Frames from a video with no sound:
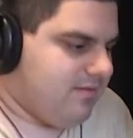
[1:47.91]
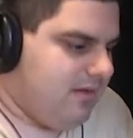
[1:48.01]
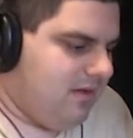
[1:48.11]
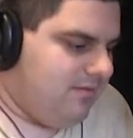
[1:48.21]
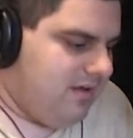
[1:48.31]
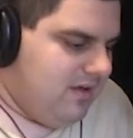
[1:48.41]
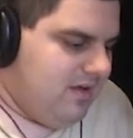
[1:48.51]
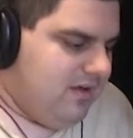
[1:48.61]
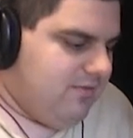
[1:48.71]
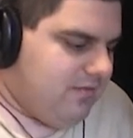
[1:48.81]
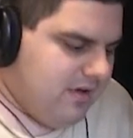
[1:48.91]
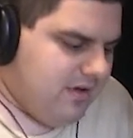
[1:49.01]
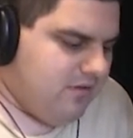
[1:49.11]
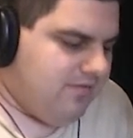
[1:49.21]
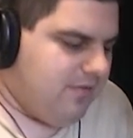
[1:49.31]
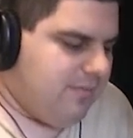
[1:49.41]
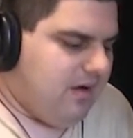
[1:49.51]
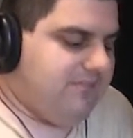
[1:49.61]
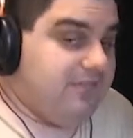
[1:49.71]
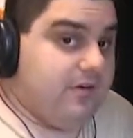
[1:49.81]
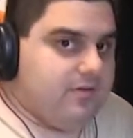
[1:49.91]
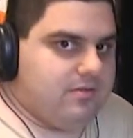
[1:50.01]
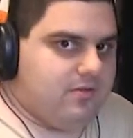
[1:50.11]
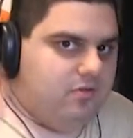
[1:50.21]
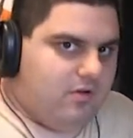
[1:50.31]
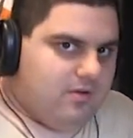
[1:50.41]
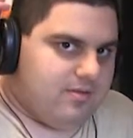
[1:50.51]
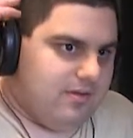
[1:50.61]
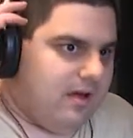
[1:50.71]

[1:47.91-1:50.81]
So we're gonna go football first, of course.